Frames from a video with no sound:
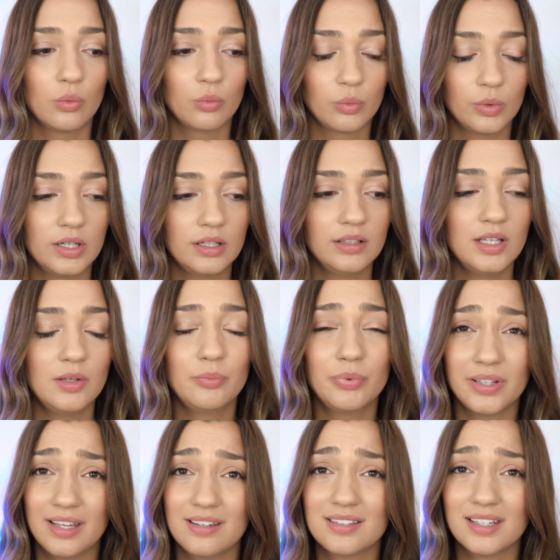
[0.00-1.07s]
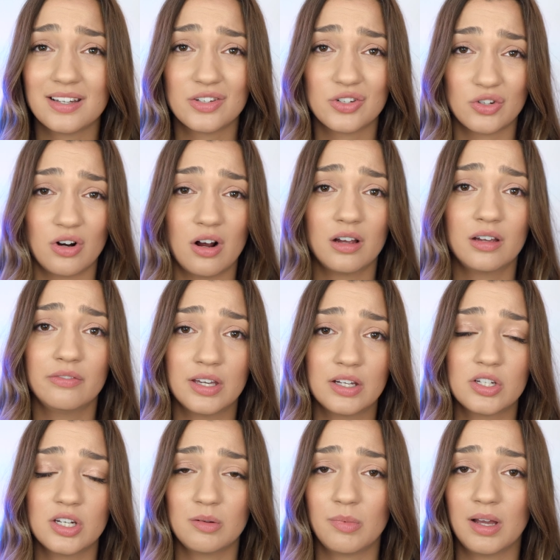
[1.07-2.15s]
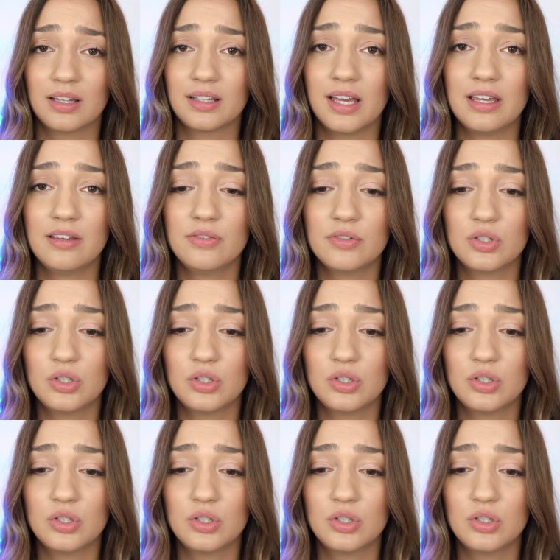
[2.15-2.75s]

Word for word: really placed that strong conviction in my life